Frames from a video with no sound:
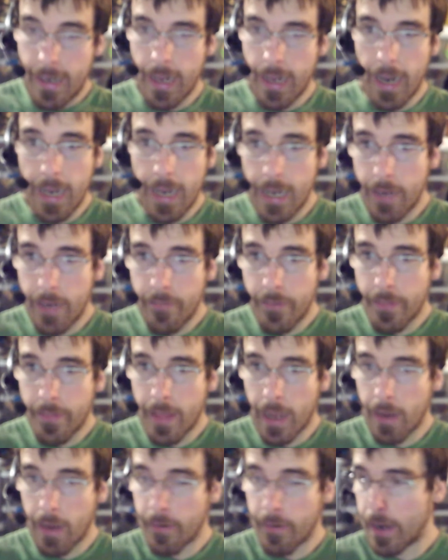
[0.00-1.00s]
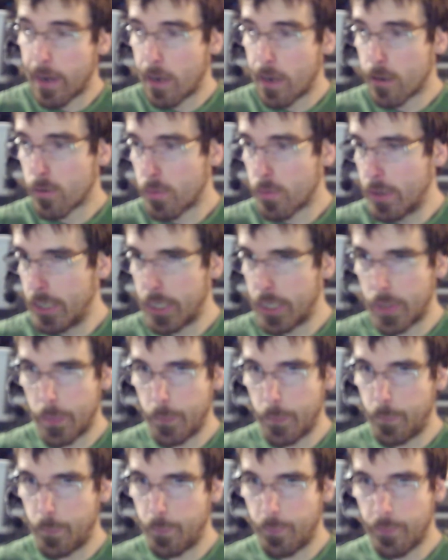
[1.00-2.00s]
I didn't even think I would get a Switch
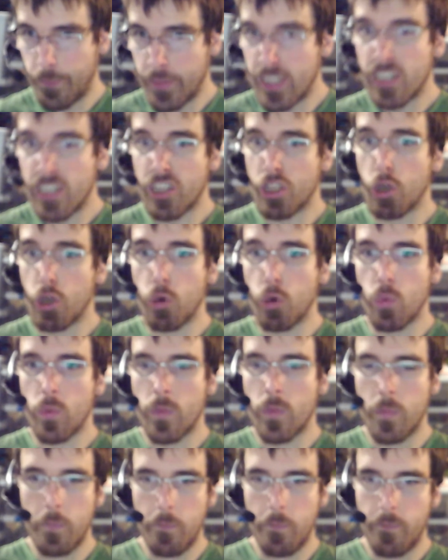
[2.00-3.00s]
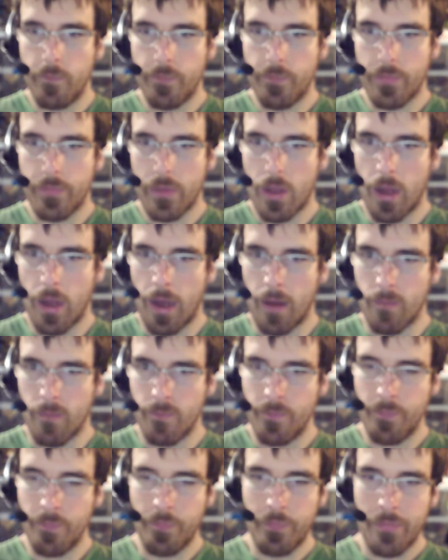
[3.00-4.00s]
this soon. So
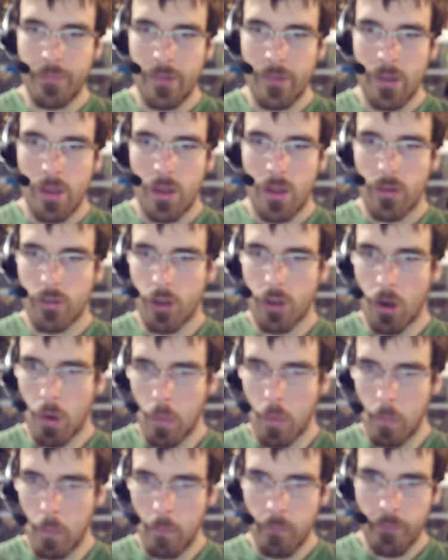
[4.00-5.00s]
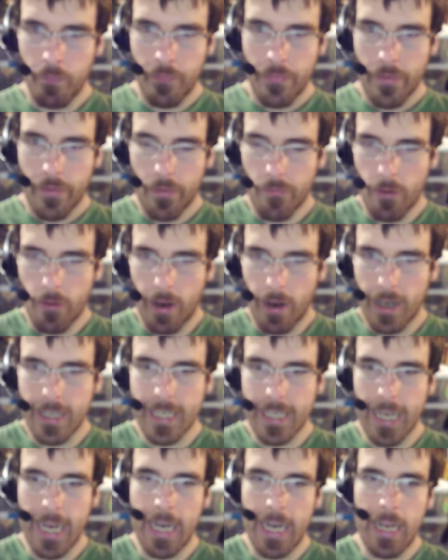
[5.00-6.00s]
I'm really
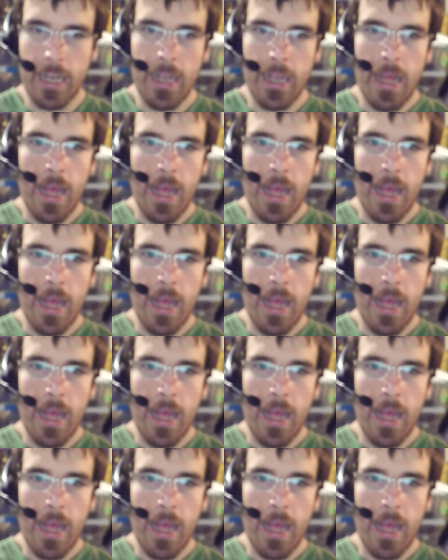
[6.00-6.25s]
excited.